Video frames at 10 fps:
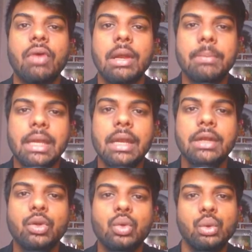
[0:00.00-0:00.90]
1
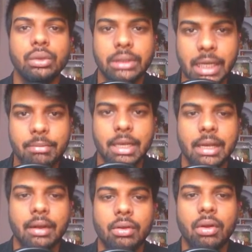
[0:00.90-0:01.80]
million to 3
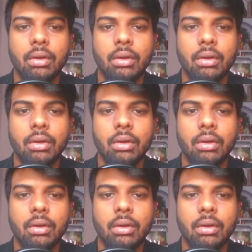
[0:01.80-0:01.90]
million.